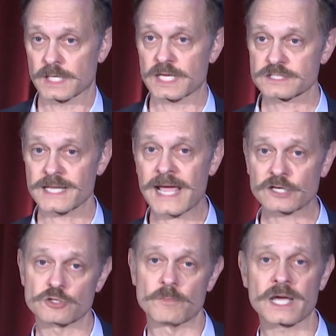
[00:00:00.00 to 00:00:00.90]
as an
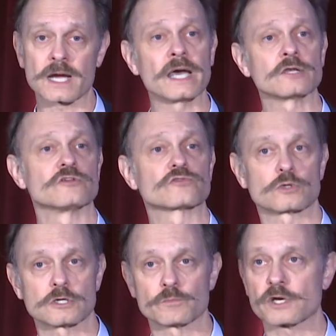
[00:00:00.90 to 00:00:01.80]
actor. My idols
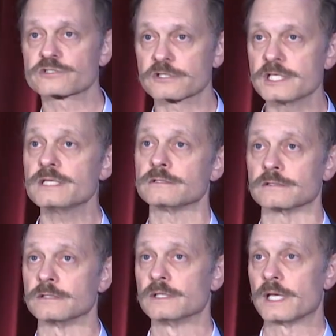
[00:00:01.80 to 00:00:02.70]
were Buster
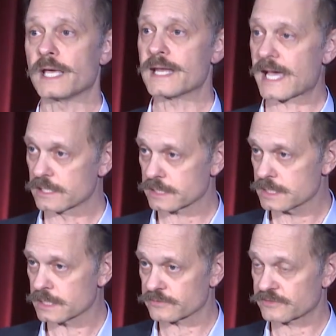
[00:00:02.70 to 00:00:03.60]
Keaton and Alec
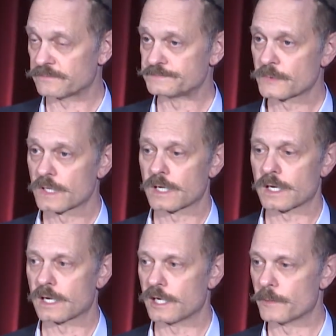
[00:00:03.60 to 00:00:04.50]
Guinness.
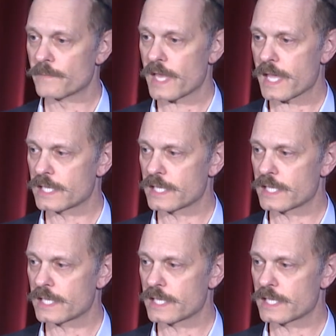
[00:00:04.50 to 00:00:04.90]
Even